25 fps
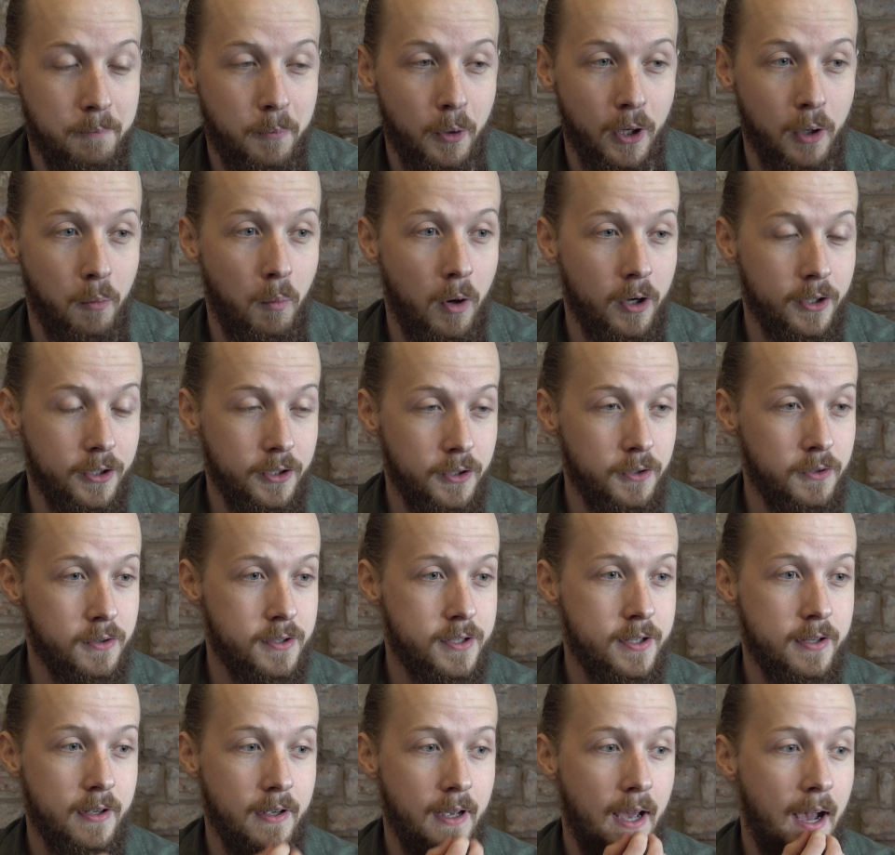but I want you
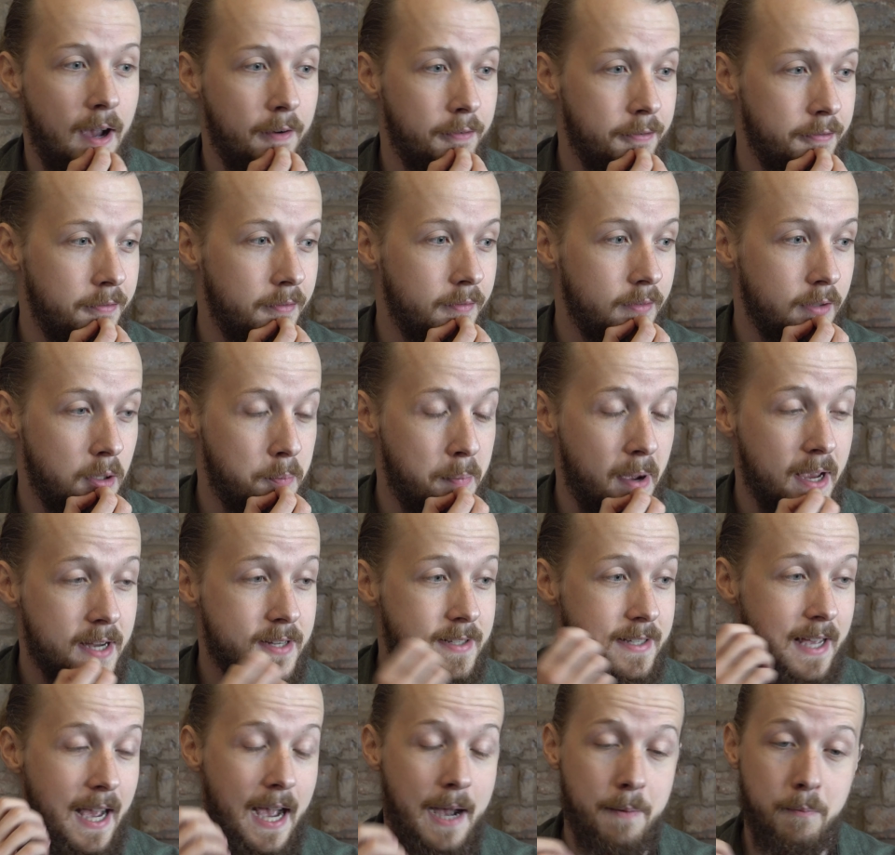to have the
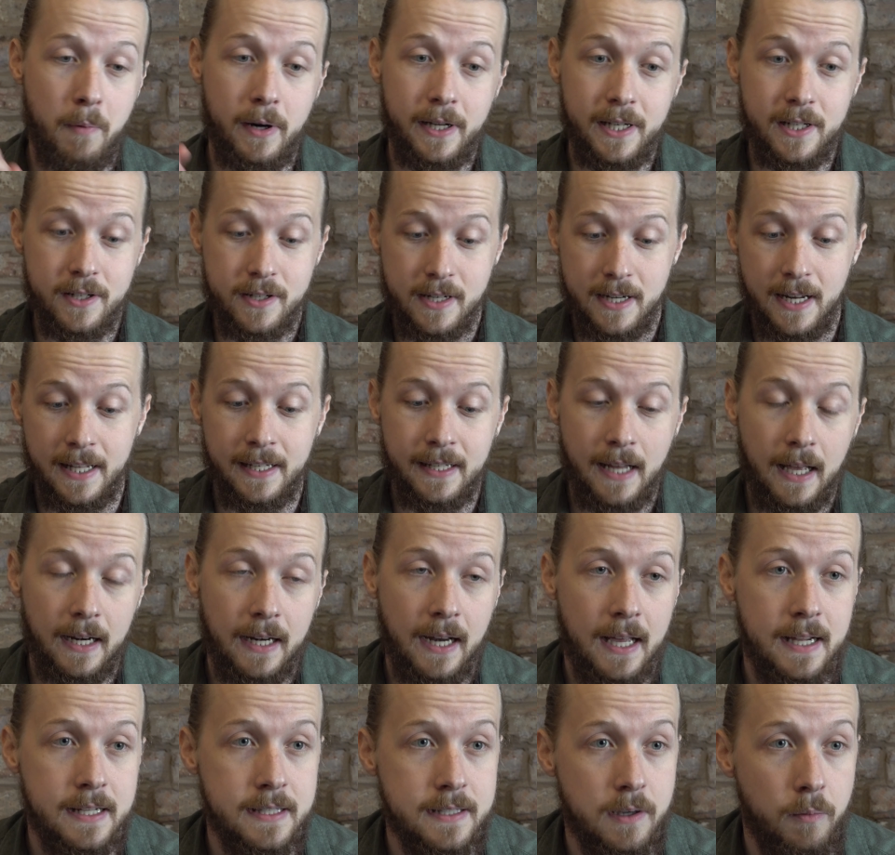best time when you're in that
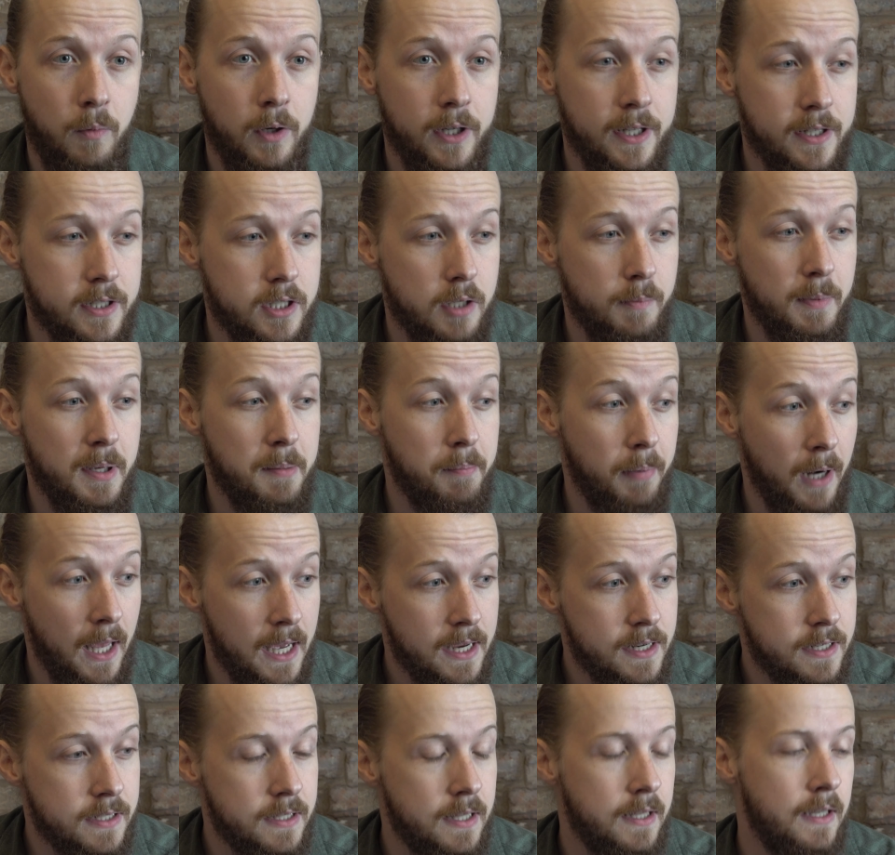land. I want you to be
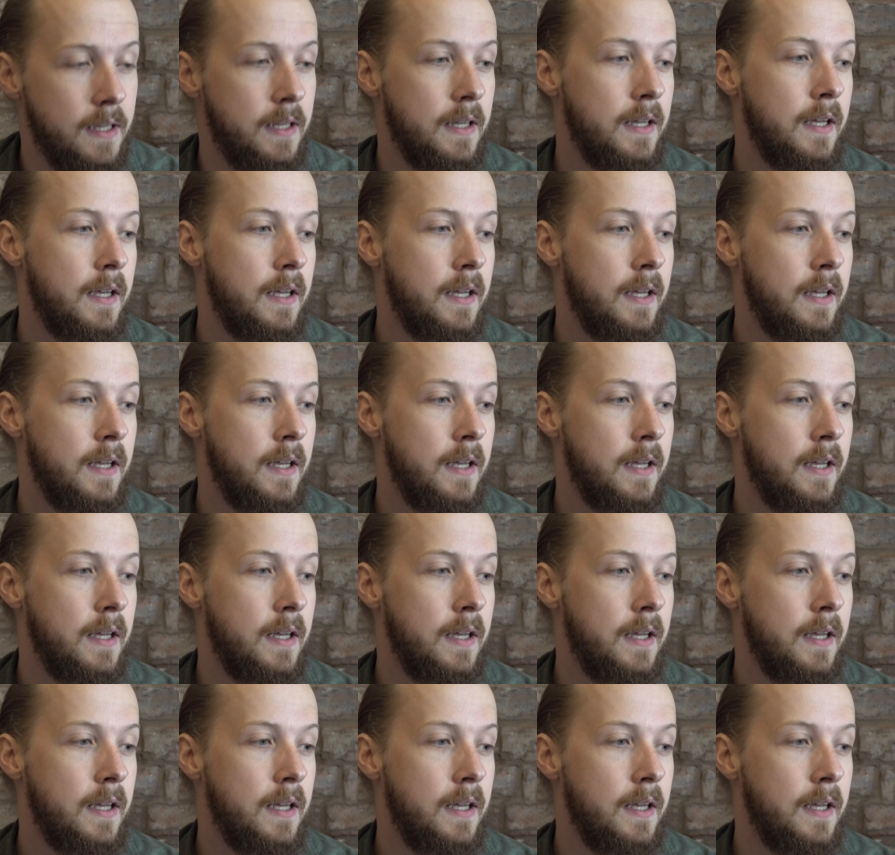blessed.